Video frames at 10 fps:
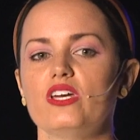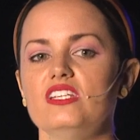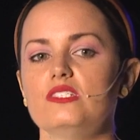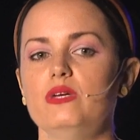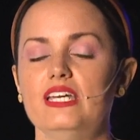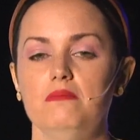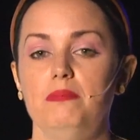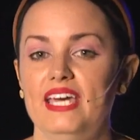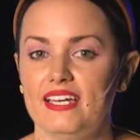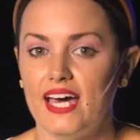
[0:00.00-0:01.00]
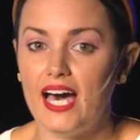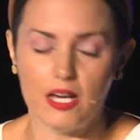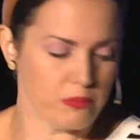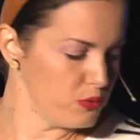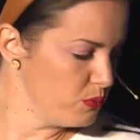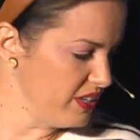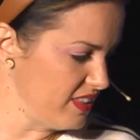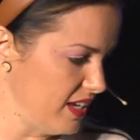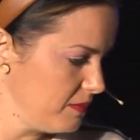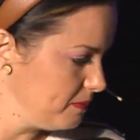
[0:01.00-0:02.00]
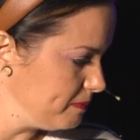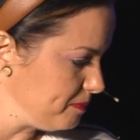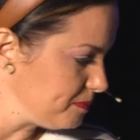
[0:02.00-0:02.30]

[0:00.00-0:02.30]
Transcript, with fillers: the more things we can pick up with it.